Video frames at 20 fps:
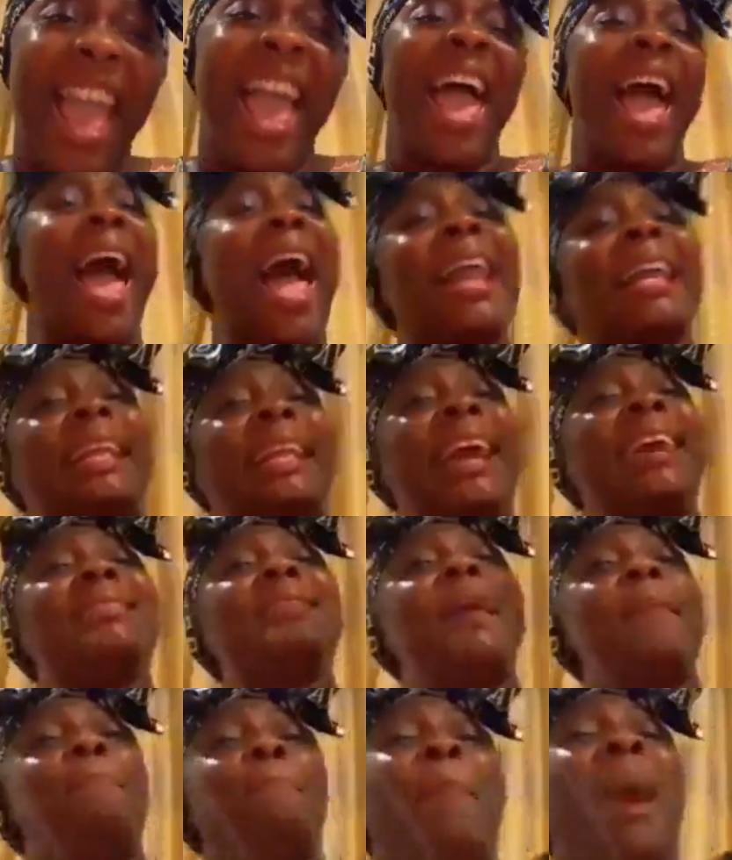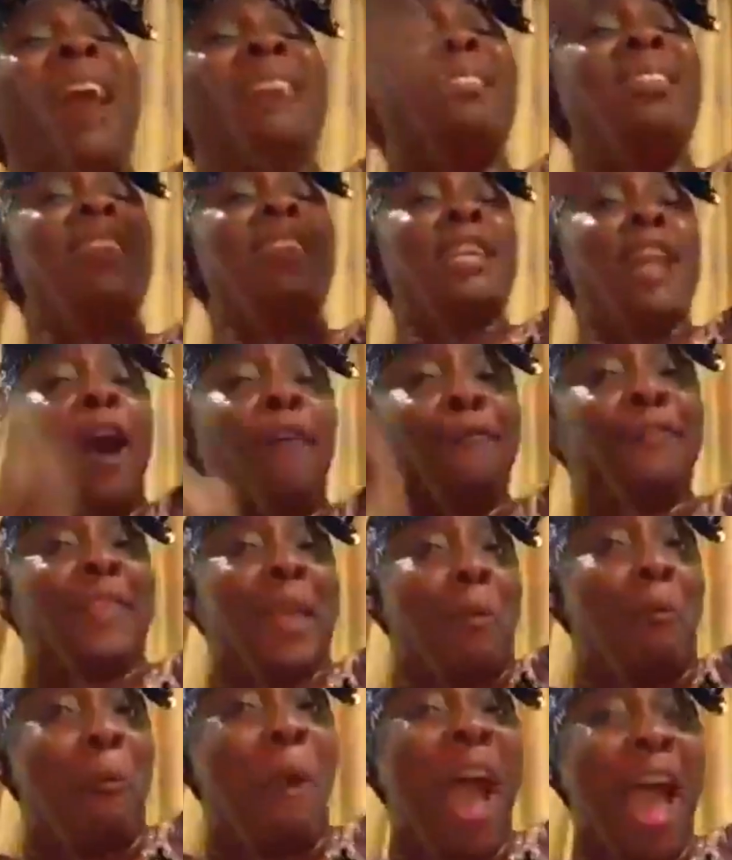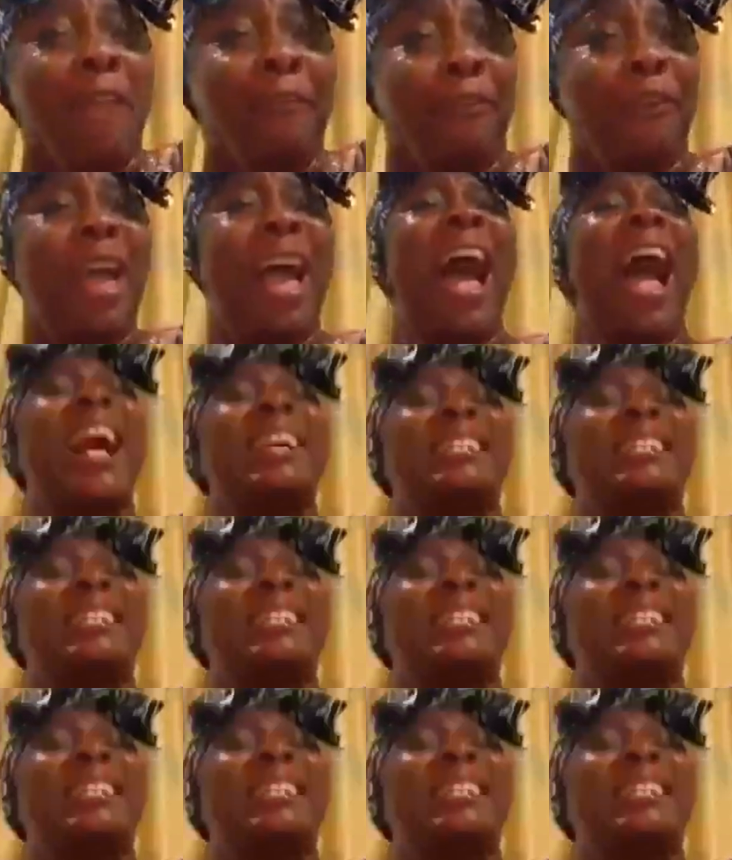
And can the man love the wife as